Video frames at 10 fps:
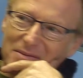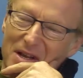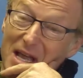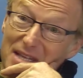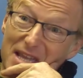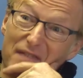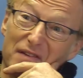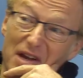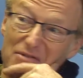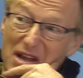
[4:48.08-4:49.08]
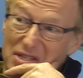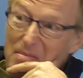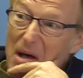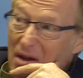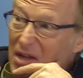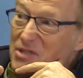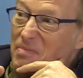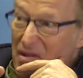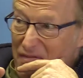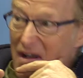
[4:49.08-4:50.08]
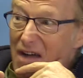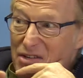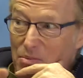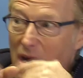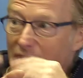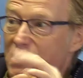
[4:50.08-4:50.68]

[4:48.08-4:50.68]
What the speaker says: you know, he definitely raised the Mark 9 Spitfire as one of